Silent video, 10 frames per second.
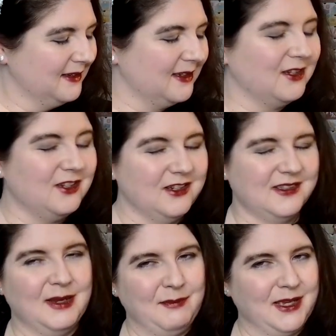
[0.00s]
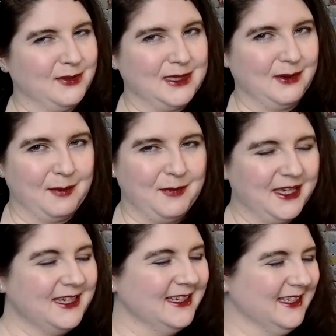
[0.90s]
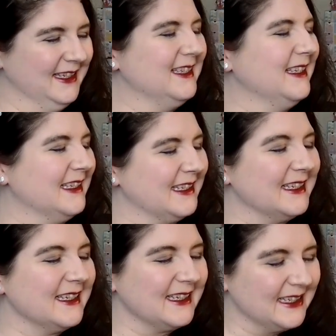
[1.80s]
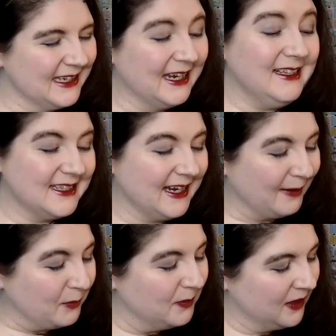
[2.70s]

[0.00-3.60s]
you should have seen me. I was so happy. And I still am.